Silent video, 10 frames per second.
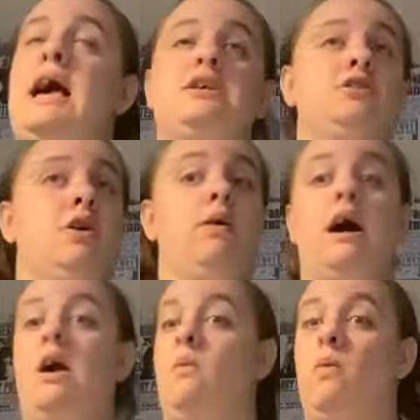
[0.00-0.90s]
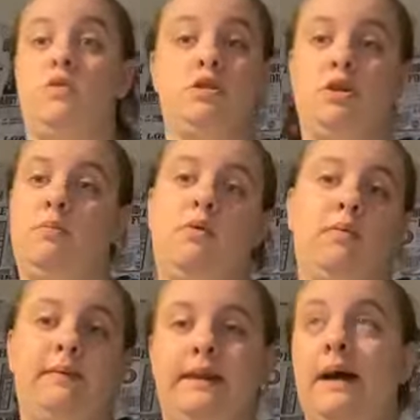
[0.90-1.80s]
so I want to know more
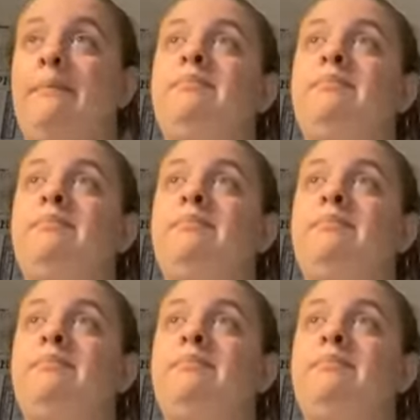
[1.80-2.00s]
about that.